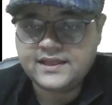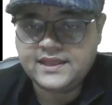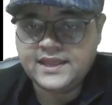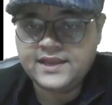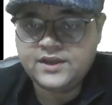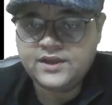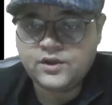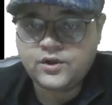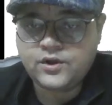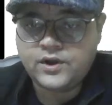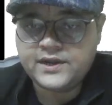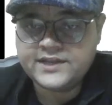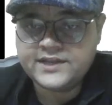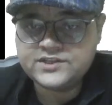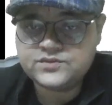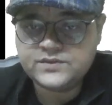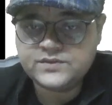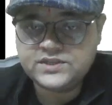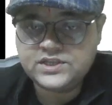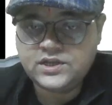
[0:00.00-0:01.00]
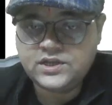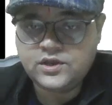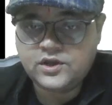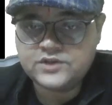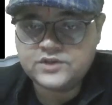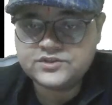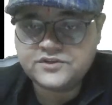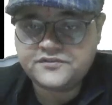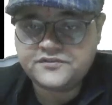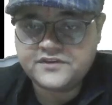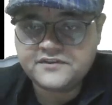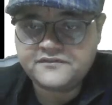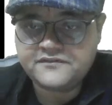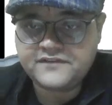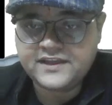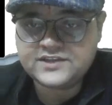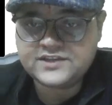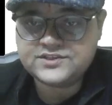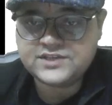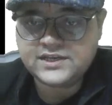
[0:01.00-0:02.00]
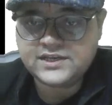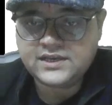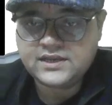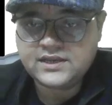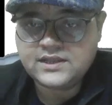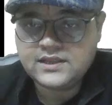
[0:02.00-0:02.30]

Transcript: In accordance with the laws of reflection,